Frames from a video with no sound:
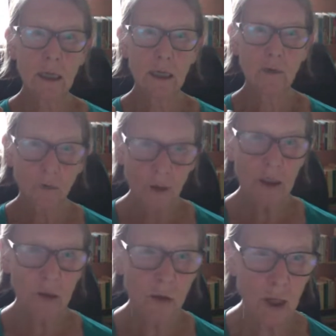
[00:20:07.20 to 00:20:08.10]
if we
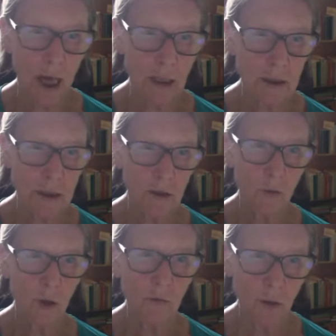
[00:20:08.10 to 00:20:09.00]
do that,
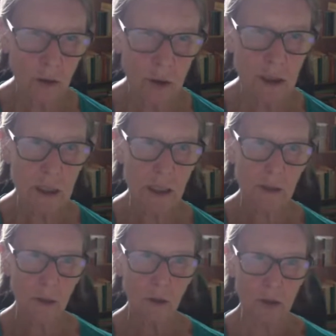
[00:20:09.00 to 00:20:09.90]
we're focusing
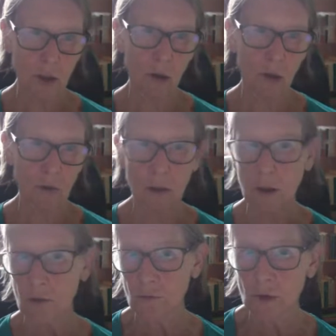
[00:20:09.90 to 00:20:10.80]
not on
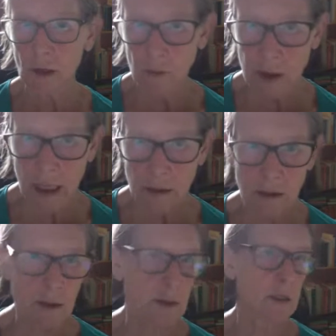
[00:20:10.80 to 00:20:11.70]
the verb
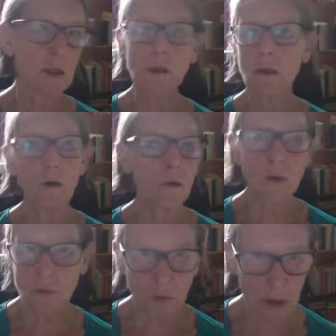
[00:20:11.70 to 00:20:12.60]
tense or
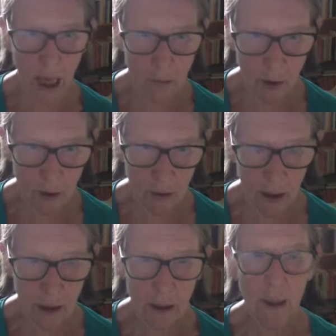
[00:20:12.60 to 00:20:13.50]
the
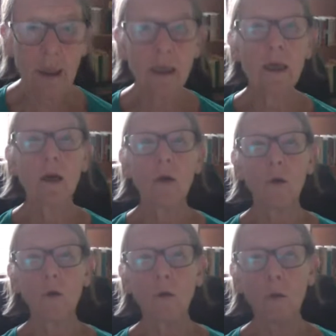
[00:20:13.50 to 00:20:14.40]
vocabulary
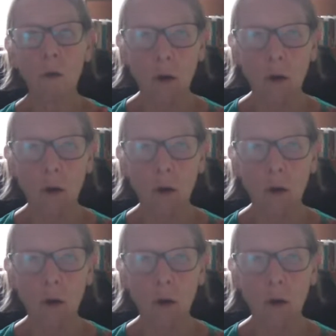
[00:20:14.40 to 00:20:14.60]
or